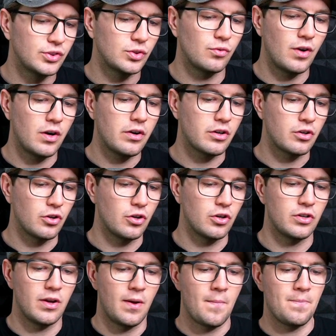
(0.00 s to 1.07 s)
very
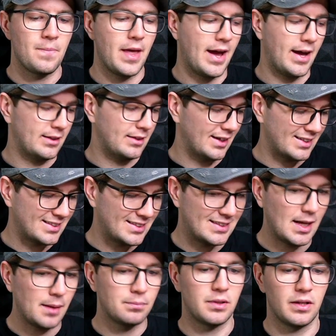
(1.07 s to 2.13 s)
good at
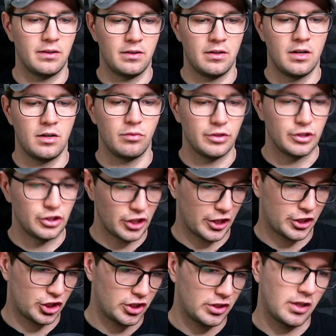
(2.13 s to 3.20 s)
accepting
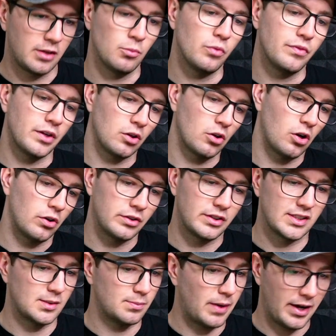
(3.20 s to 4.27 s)
rejection and moving on
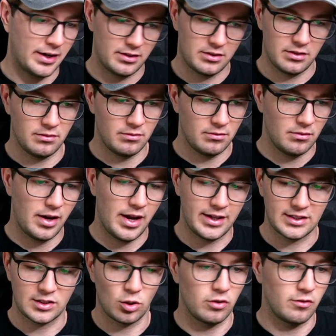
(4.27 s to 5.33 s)
despite any
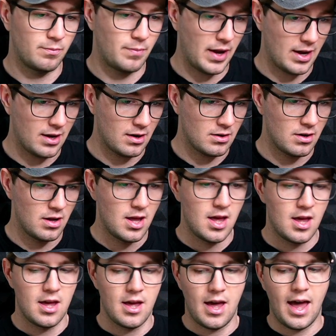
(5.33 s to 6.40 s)
sort of pain.
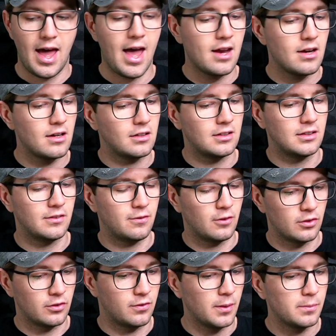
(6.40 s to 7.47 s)
And on
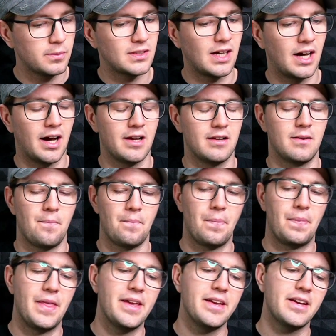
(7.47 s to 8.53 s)
the flip side,
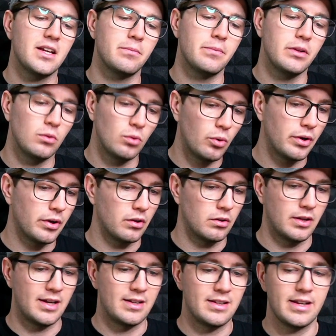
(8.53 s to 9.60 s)
they can be loyal
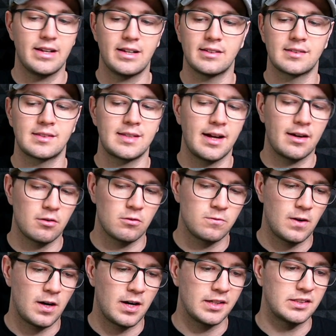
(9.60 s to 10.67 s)
and they can
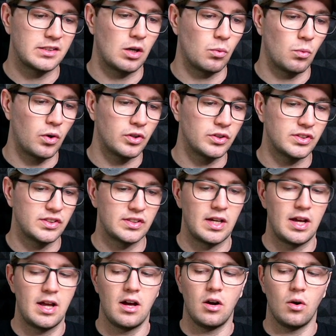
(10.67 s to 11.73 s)
sacrifice their wants
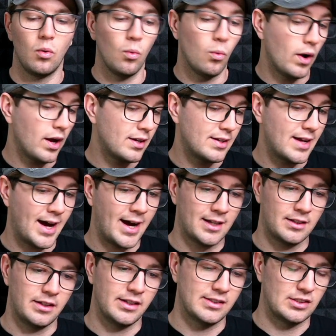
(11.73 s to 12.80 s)
when
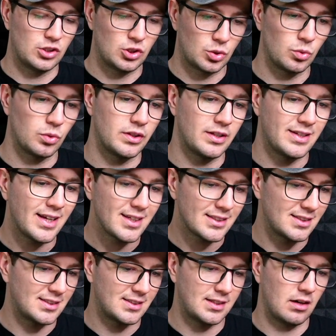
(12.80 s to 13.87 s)
that is truly
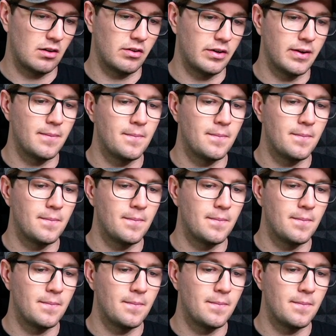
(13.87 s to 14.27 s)
necessary.